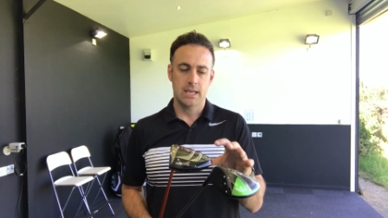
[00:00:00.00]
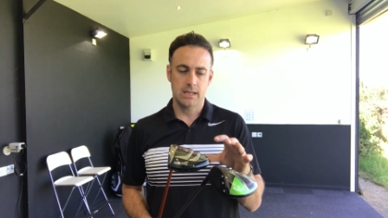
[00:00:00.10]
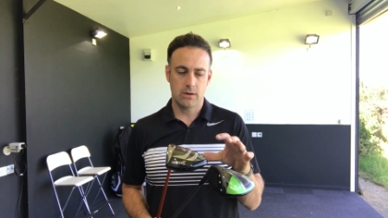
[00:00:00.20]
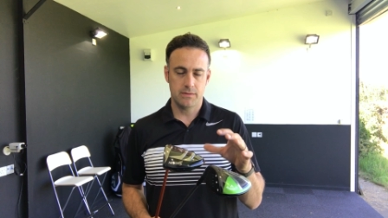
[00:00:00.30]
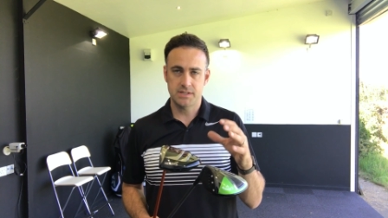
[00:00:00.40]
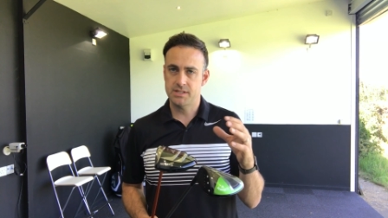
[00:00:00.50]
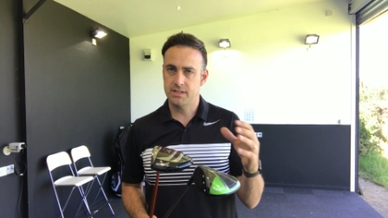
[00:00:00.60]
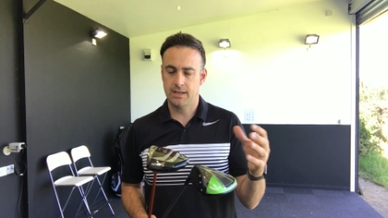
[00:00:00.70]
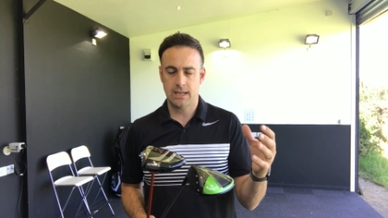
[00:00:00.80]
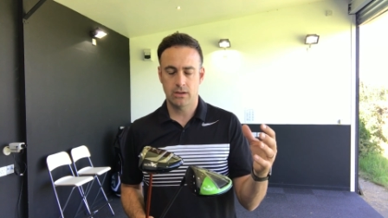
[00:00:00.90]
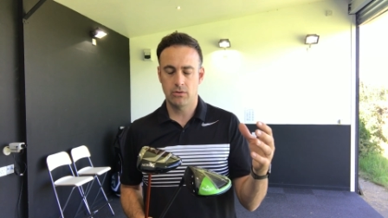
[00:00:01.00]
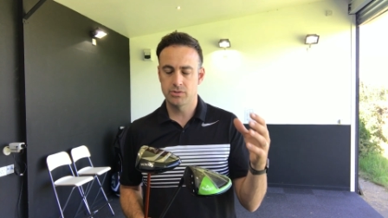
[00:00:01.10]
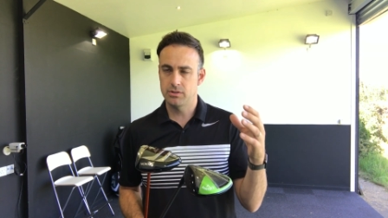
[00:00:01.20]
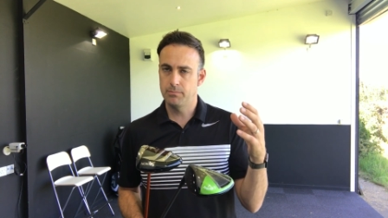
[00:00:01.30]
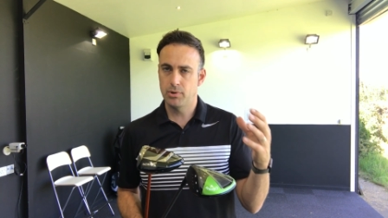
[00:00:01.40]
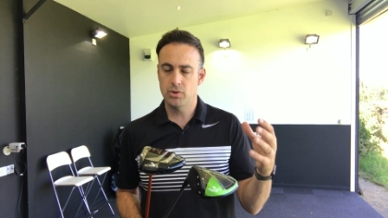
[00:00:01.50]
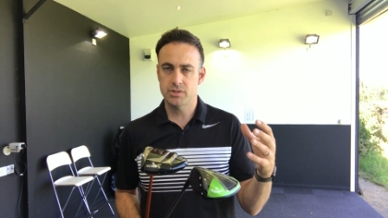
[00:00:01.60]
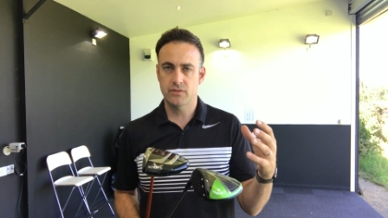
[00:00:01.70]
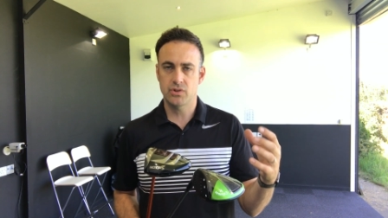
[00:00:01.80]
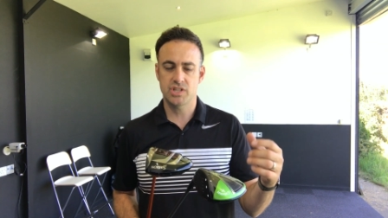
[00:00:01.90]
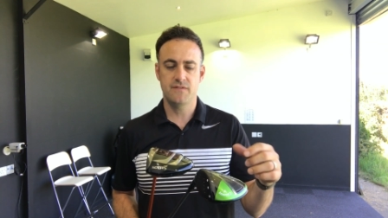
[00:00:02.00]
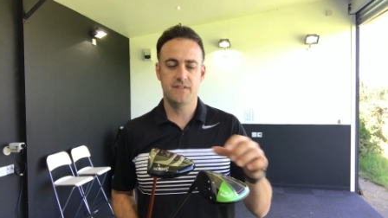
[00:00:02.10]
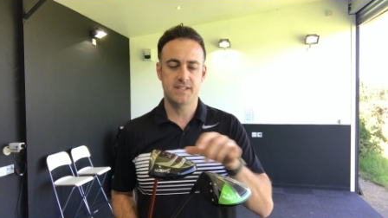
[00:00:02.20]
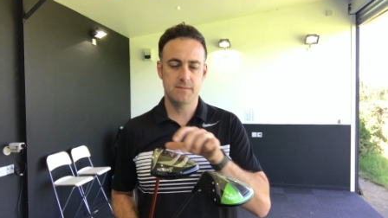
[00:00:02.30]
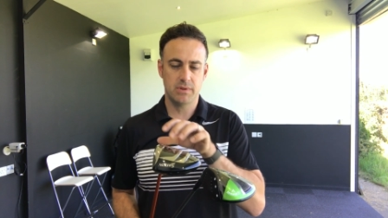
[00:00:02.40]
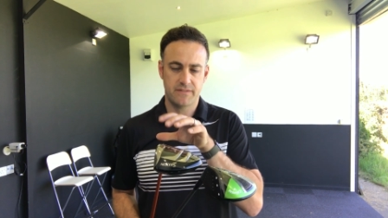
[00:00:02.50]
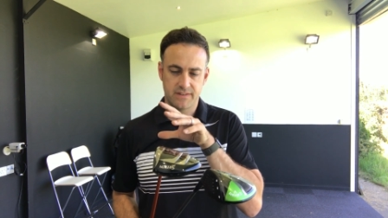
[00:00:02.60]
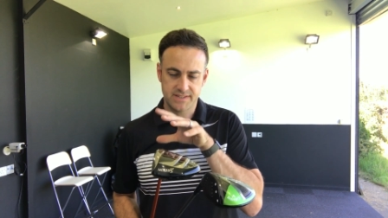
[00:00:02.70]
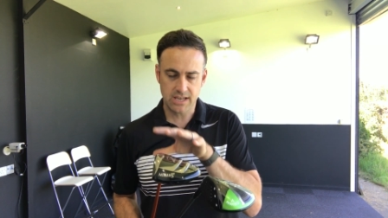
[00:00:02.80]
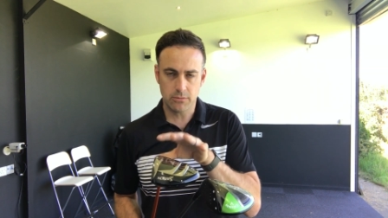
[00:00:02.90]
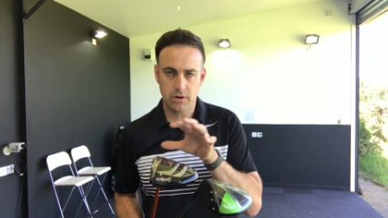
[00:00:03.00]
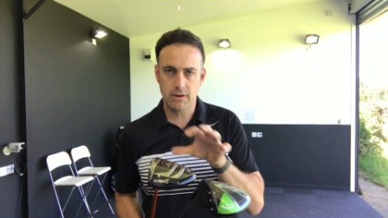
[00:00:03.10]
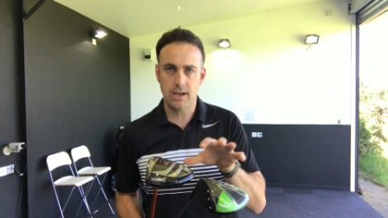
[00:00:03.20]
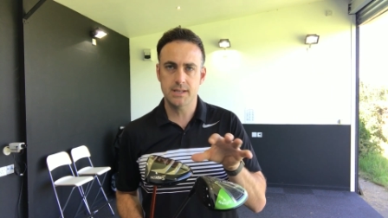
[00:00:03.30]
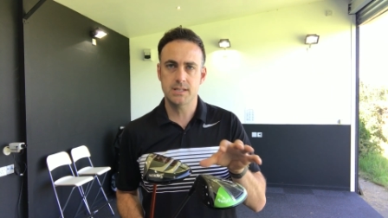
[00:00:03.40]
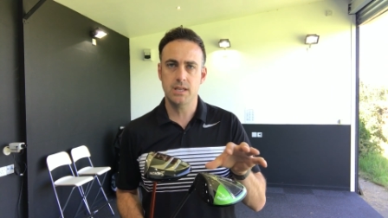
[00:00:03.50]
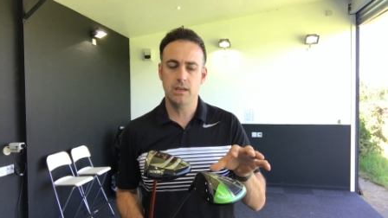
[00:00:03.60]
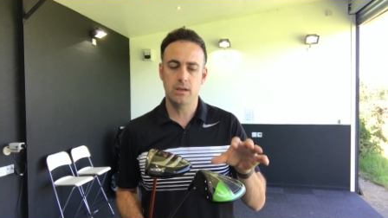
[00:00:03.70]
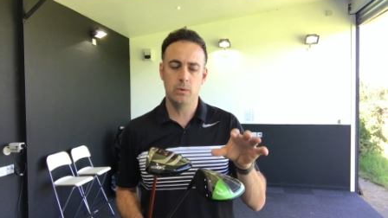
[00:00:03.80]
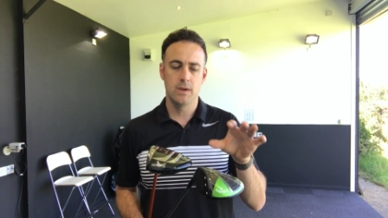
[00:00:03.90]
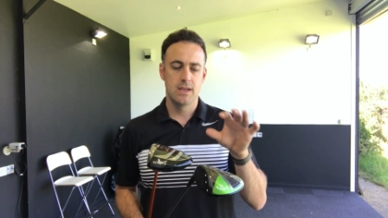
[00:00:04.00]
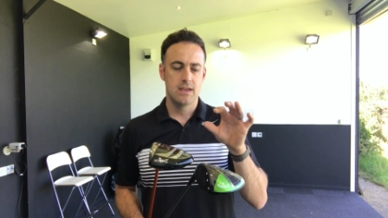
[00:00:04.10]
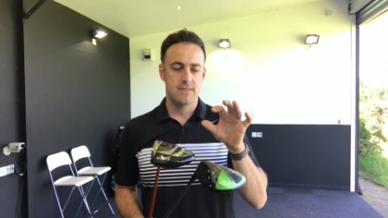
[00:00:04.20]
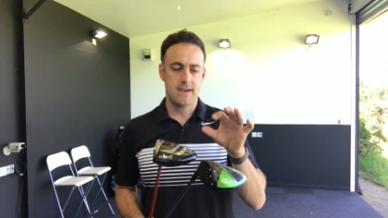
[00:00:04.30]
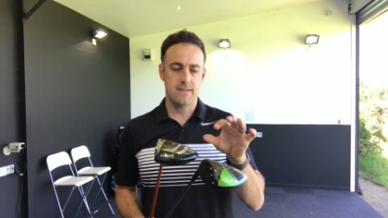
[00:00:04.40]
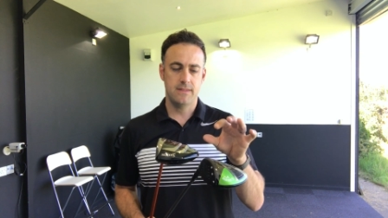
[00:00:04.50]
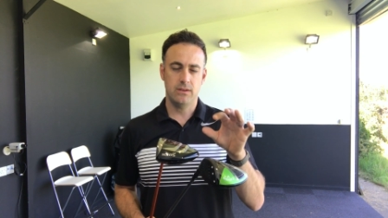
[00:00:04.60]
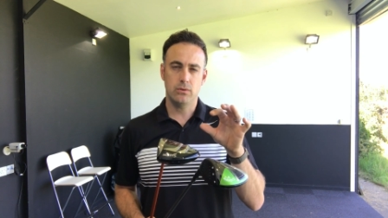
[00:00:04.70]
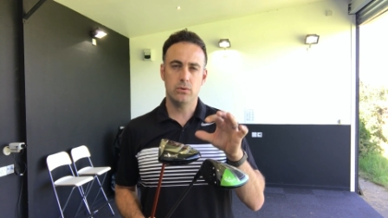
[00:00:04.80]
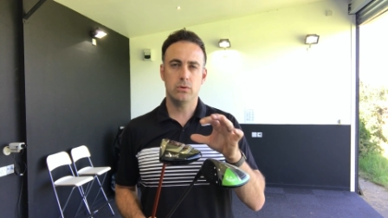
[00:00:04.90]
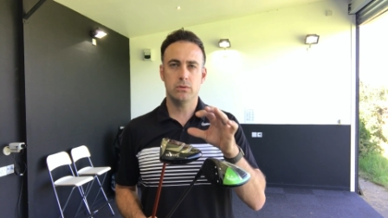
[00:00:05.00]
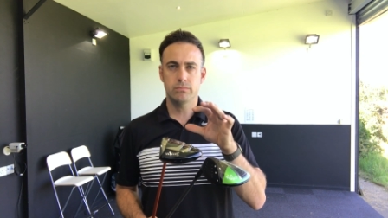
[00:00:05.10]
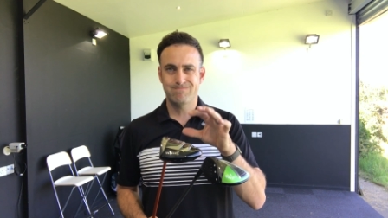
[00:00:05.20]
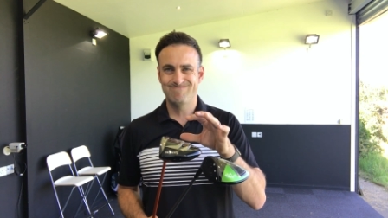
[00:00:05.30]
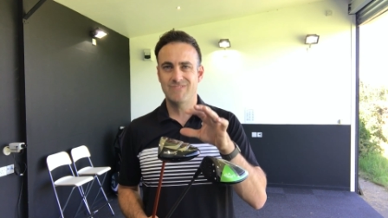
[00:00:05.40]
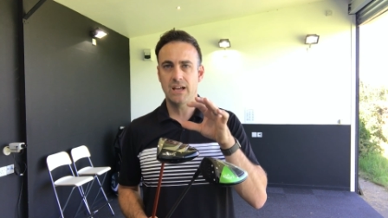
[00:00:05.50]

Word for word: you know, and this is, again, goes to the importance of custom fitting, but if they're set up correctly to you, then they all,